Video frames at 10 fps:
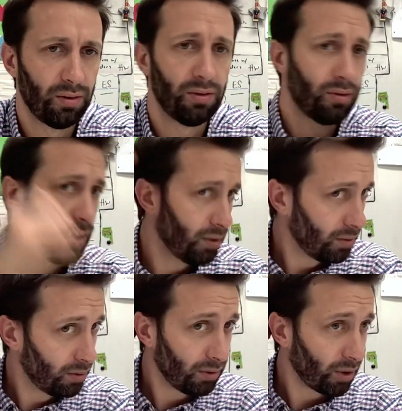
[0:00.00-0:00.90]
Okay?
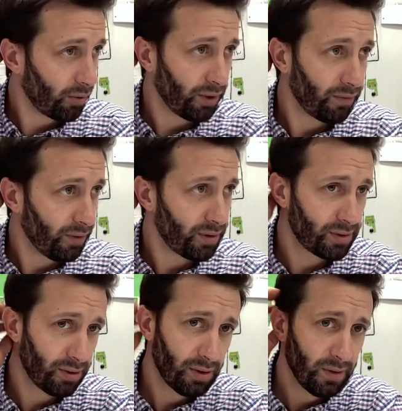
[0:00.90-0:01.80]
Y'all ready for
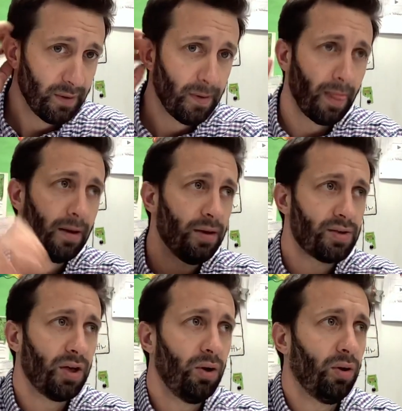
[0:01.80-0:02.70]
this?
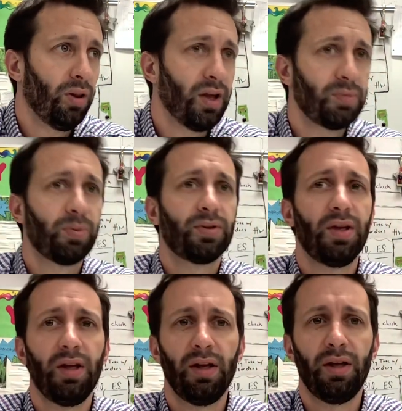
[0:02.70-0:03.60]
So let's
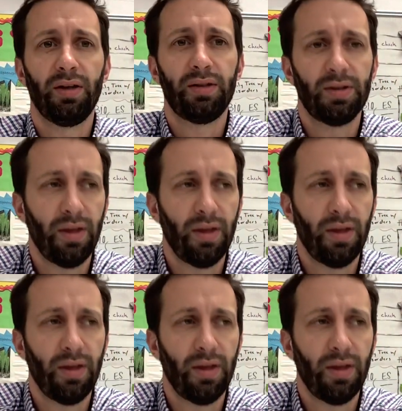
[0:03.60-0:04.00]
pretend